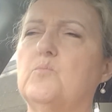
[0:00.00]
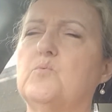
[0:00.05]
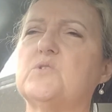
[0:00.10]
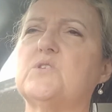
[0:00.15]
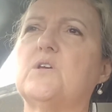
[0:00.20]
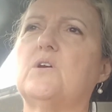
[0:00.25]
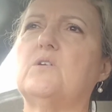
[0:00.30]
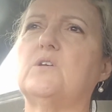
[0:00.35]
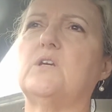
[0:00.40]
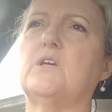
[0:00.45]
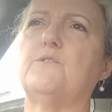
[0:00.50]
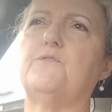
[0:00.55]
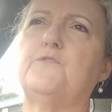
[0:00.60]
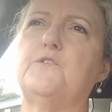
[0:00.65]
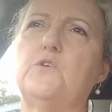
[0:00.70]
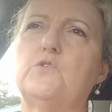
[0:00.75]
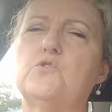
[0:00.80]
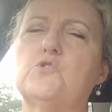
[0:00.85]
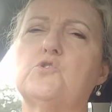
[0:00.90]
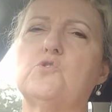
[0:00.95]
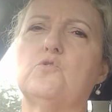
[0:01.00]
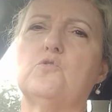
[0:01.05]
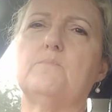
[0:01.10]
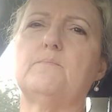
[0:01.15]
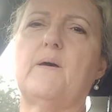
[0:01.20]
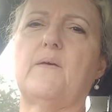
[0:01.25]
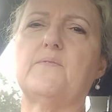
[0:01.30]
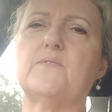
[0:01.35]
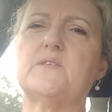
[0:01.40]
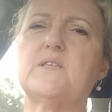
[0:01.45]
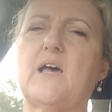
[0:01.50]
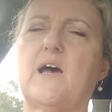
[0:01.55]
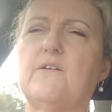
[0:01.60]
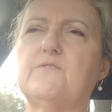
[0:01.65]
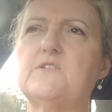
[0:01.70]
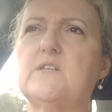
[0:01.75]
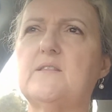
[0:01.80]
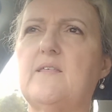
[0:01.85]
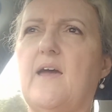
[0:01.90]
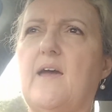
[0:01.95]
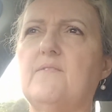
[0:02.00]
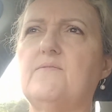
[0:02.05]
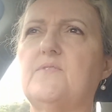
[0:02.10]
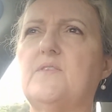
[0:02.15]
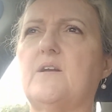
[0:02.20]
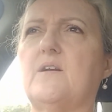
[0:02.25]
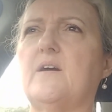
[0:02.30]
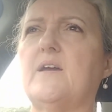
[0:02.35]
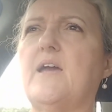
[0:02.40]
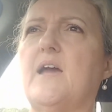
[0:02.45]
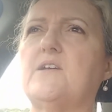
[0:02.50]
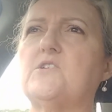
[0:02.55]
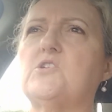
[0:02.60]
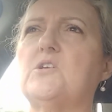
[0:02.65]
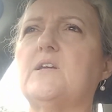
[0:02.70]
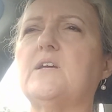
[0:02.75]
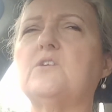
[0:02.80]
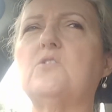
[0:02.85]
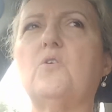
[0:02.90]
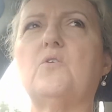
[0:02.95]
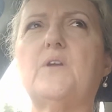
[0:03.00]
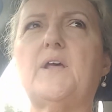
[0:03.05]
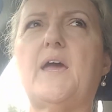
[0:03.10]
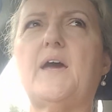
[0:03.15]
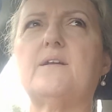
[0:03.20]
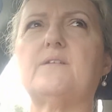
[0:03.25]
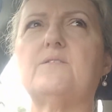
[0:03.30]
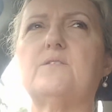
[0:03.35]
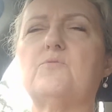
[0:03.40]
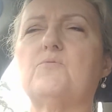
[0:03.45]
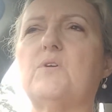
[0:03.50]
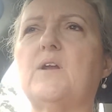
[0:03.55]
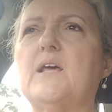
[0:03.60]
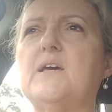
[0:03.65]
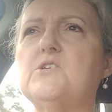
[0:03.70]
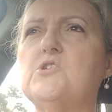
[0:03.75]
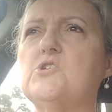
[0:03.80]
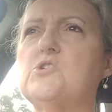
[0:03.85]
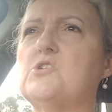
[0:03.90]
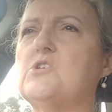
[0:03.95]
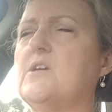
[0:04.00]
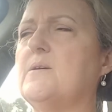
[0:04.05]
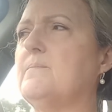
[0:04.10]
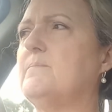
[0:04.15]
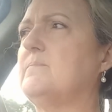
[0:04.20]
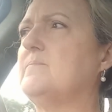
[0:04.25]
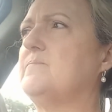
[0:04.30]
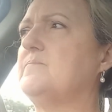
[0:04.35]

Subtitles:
it was only a few short months after that that I actually got out of the relationship.